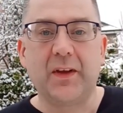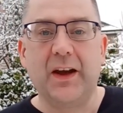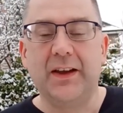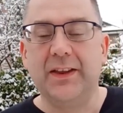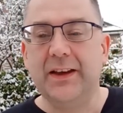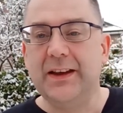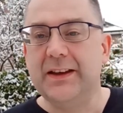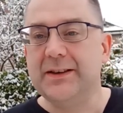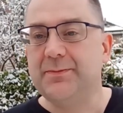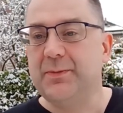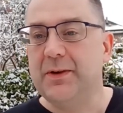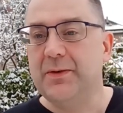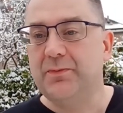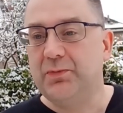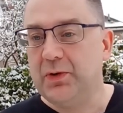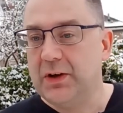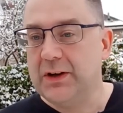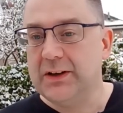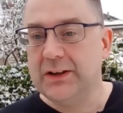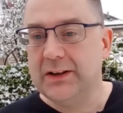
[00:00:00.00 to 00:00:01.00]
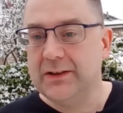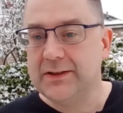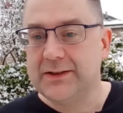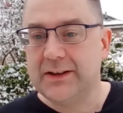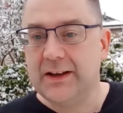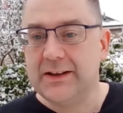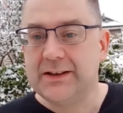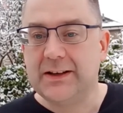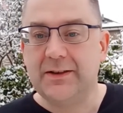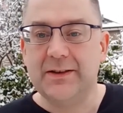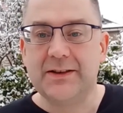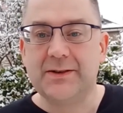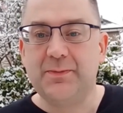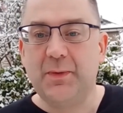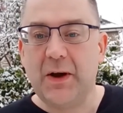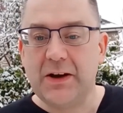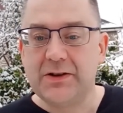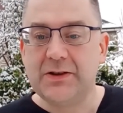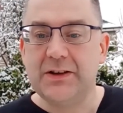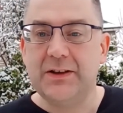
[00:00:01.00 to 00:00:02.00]
i think it'd be a brilliant little telescope
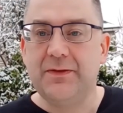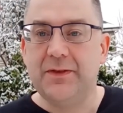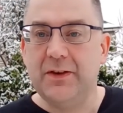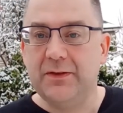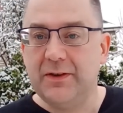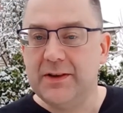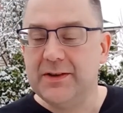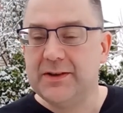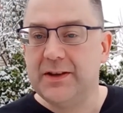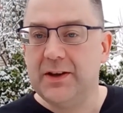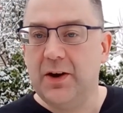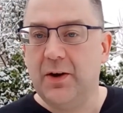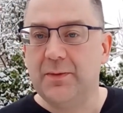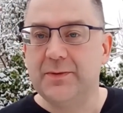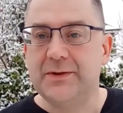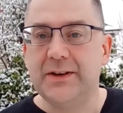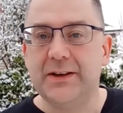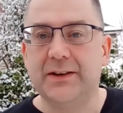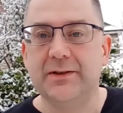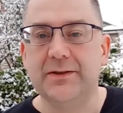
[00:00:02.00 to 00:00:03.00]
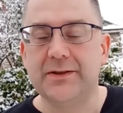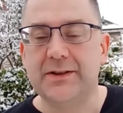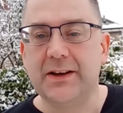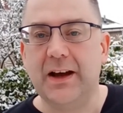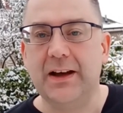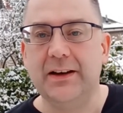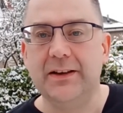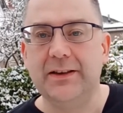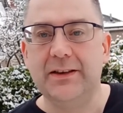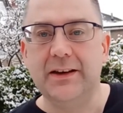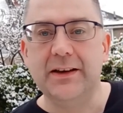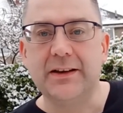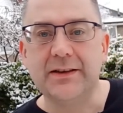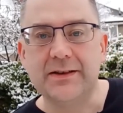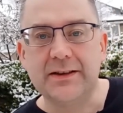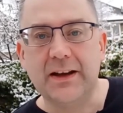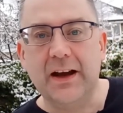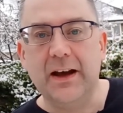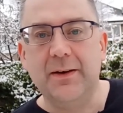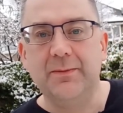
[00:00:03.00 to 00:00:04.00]
especially if you're into the optical side of
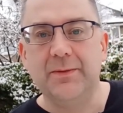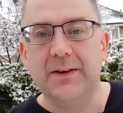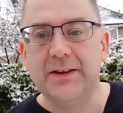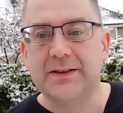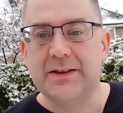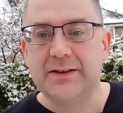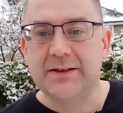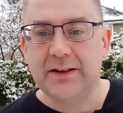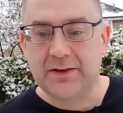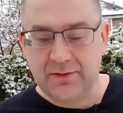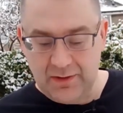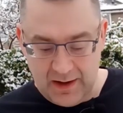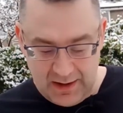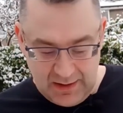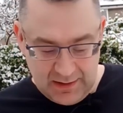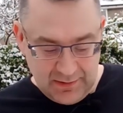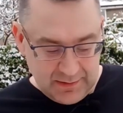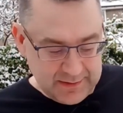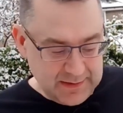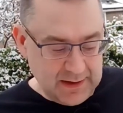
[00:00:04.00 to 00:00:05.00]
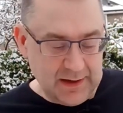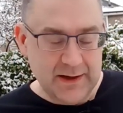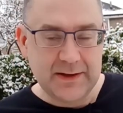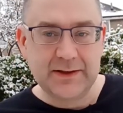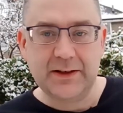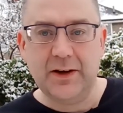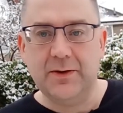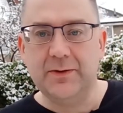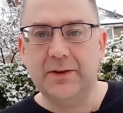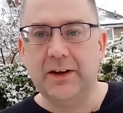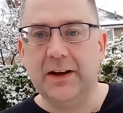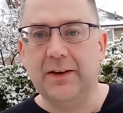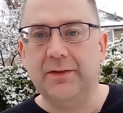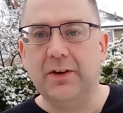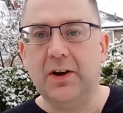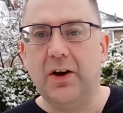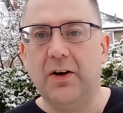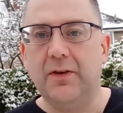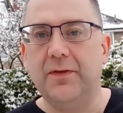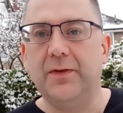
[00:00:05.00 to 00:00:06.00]
things um, this is a great little telescope you'll have
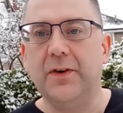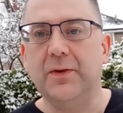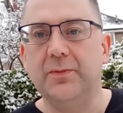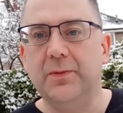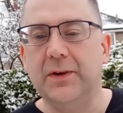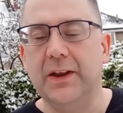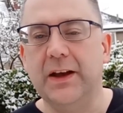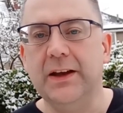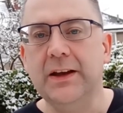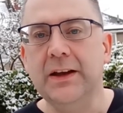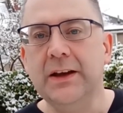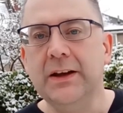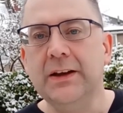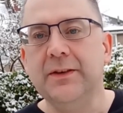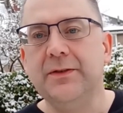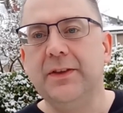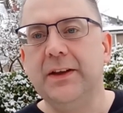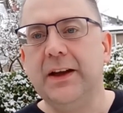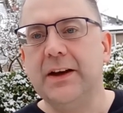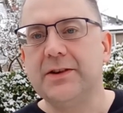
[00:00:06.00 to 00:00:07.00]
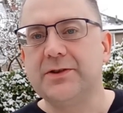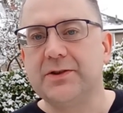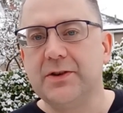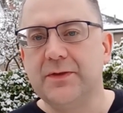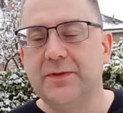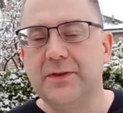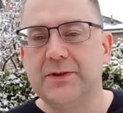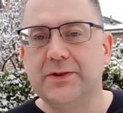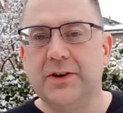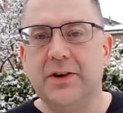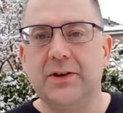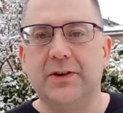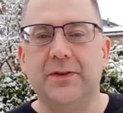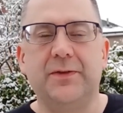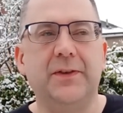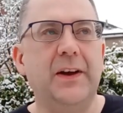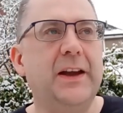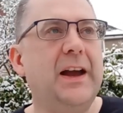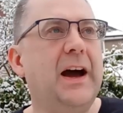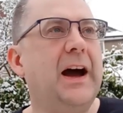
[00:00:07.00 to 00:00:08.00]
a lot of fun with it for the
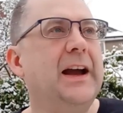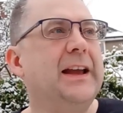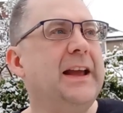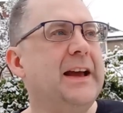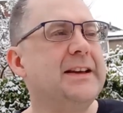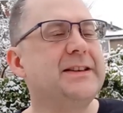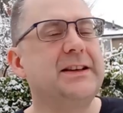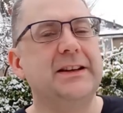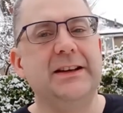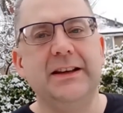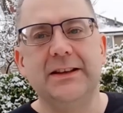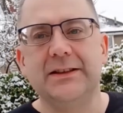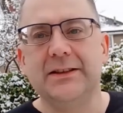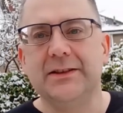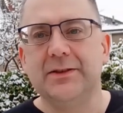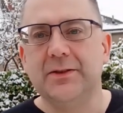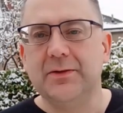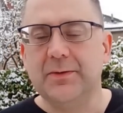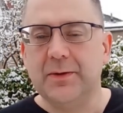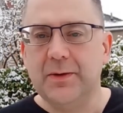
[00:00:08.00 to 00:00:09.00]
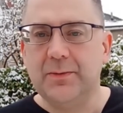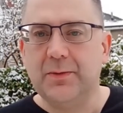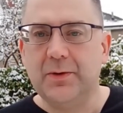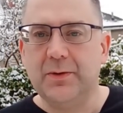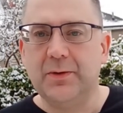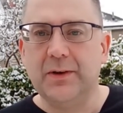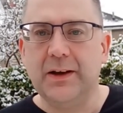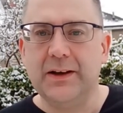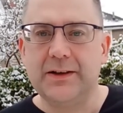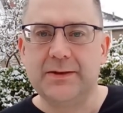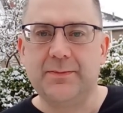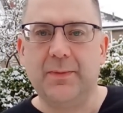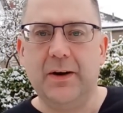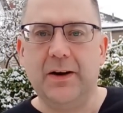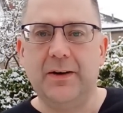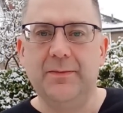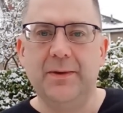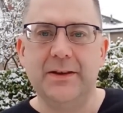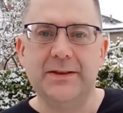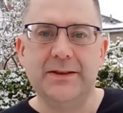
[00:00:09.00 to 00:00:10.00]
astrophotography i guess i need to do a bit more
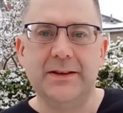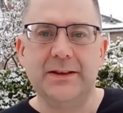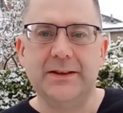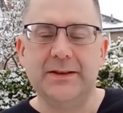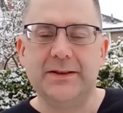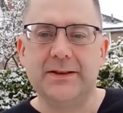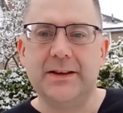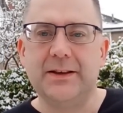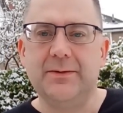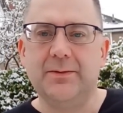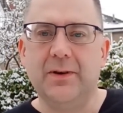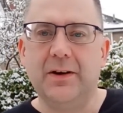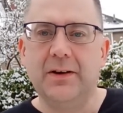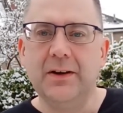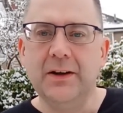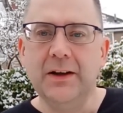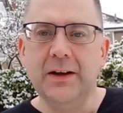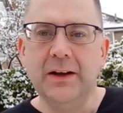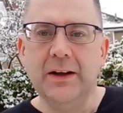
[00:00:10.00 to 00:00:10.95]
experimenting and see what